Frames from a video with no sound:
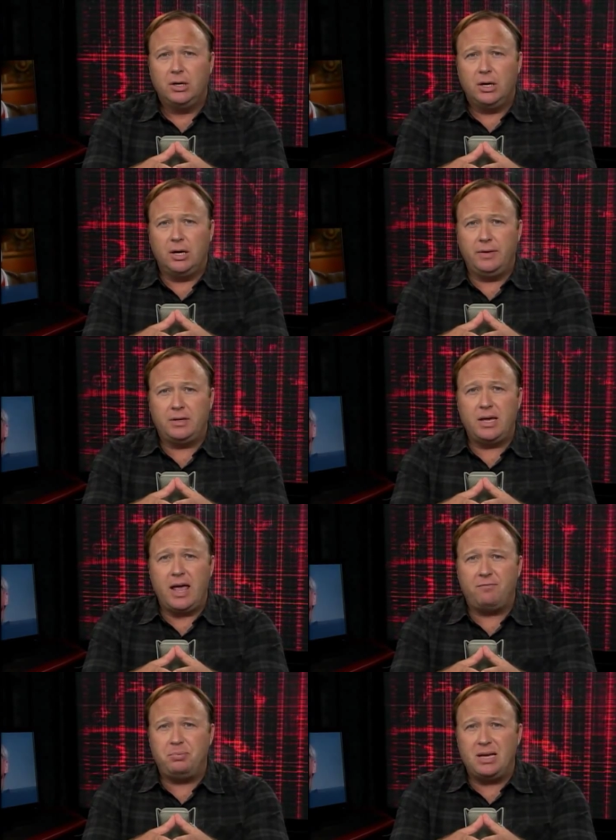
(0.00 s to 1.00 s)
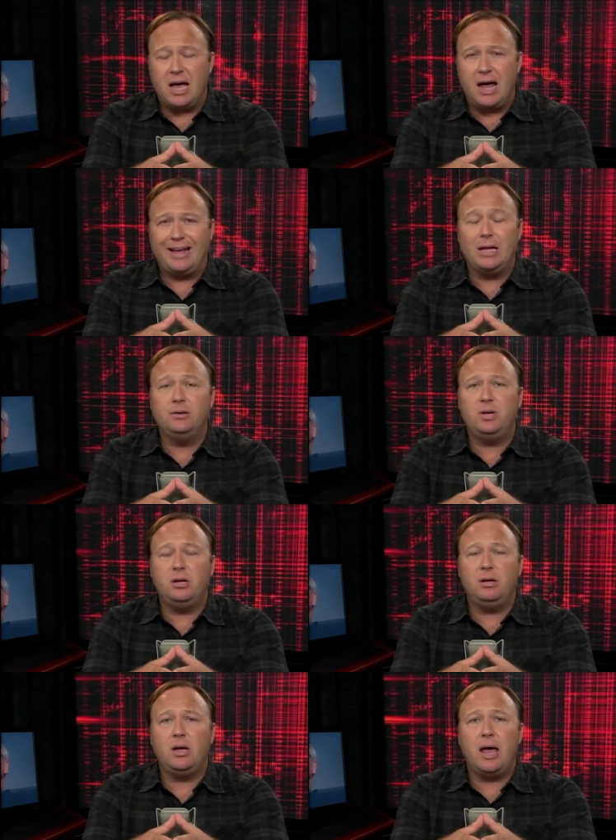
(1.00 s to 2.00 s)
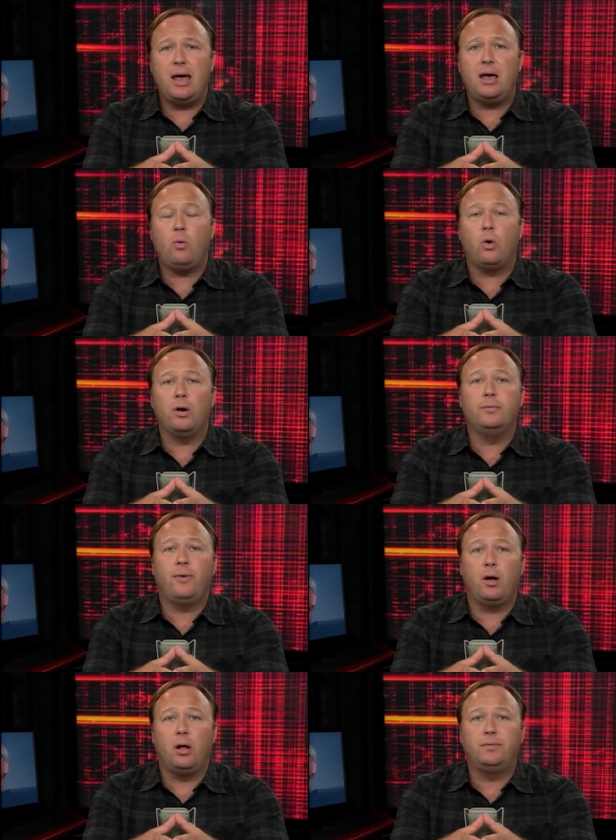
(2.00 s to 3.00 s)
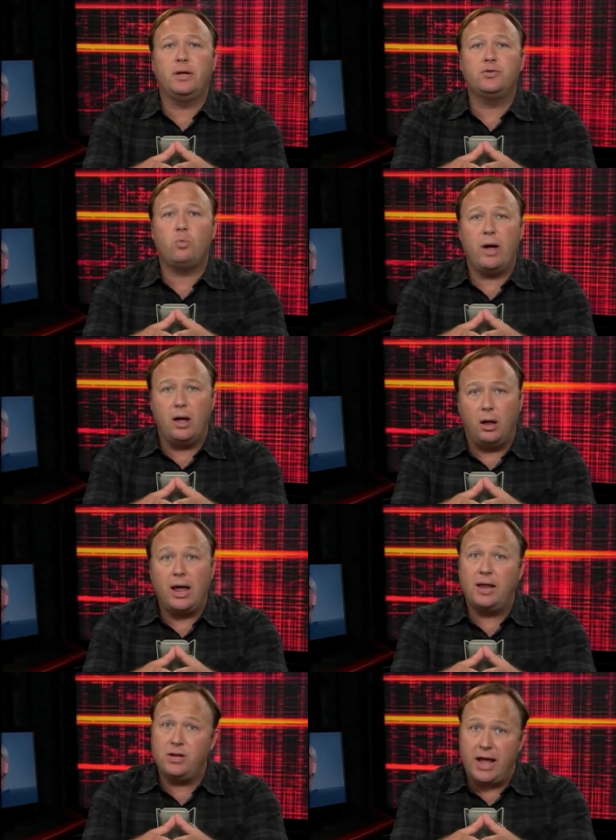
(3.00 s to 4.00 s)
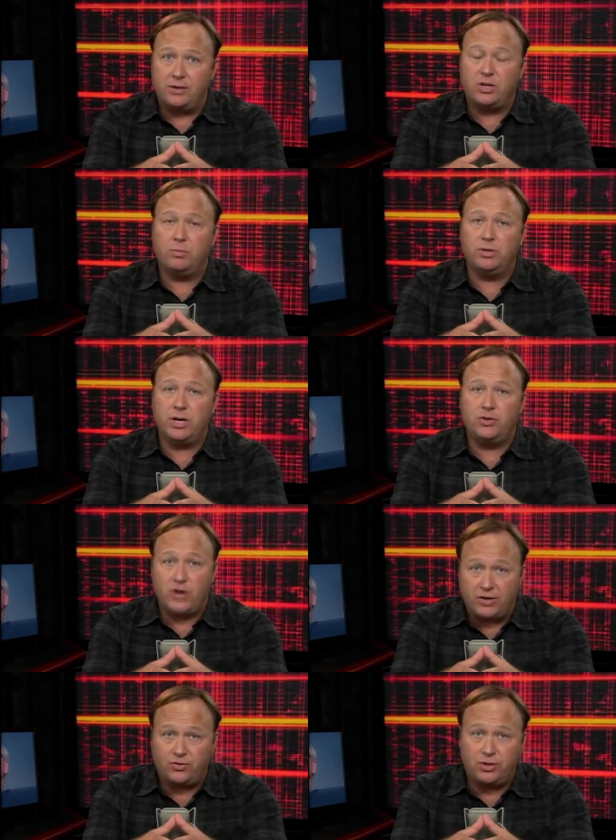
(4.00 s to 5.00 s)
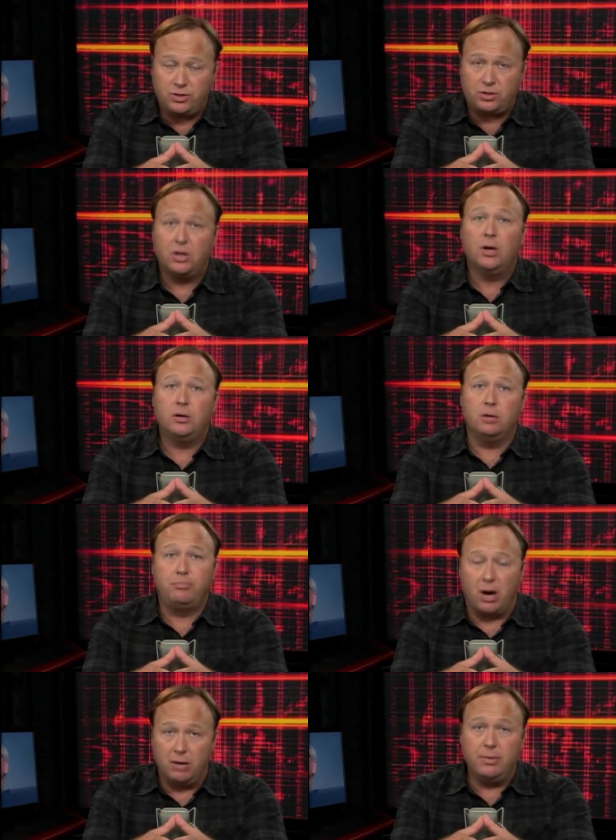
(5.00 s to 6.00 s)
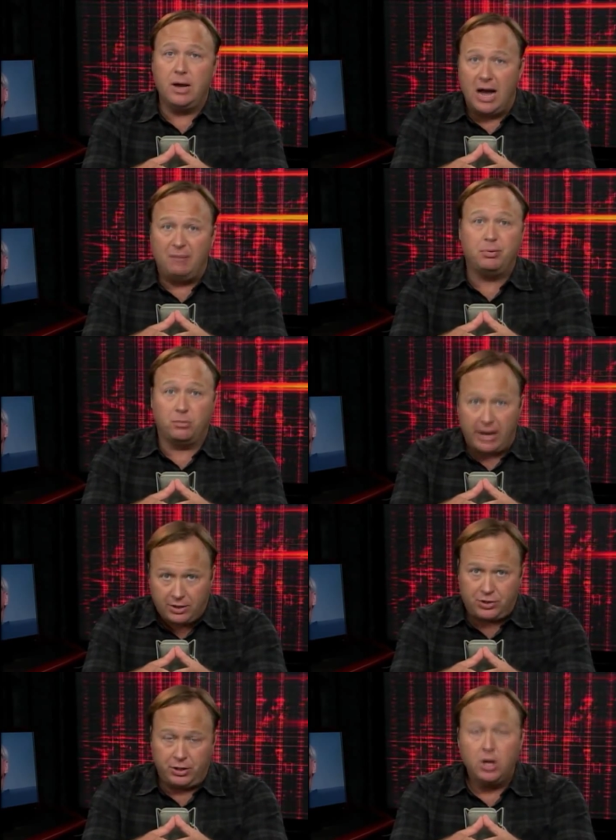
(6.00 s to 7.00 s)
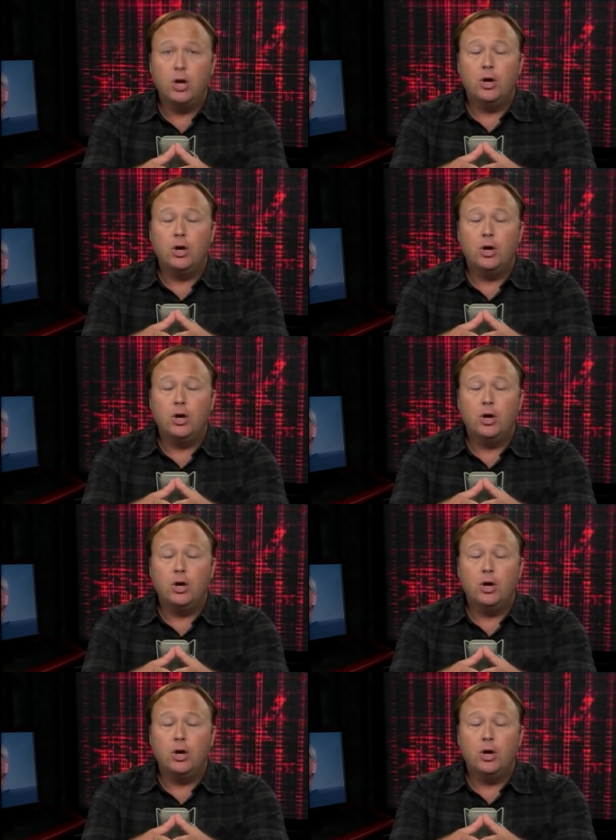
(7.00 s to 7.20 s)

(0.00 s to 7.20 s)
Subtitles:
that the FBI and DEA were involved as well, and yes, it was a Justice Department operation.